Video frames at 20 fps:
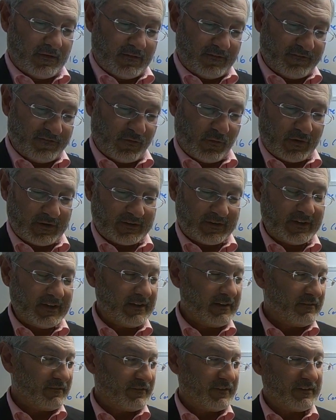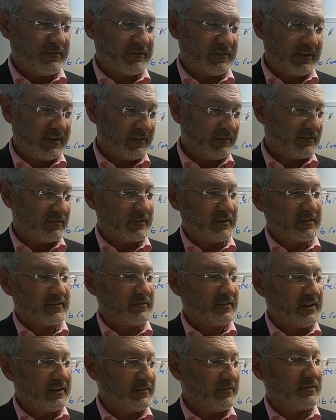14, 15,
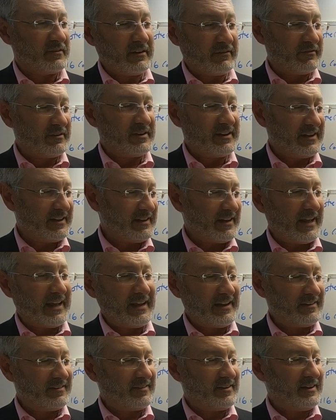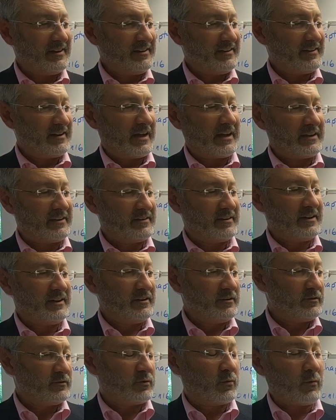16, 17, 18,
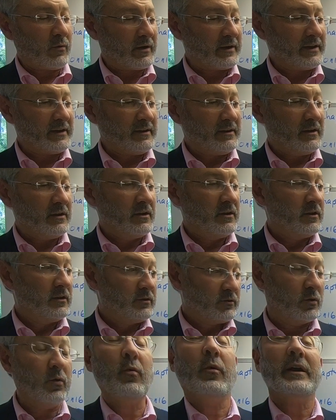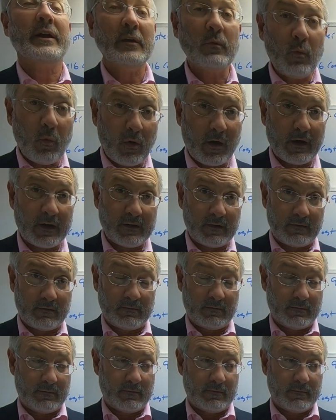19, 20, 21.
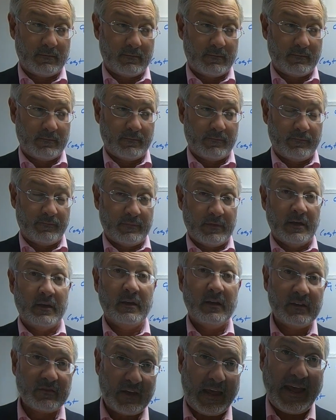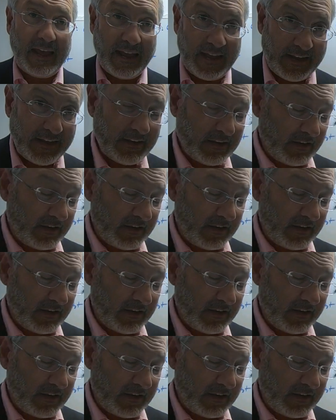It's 8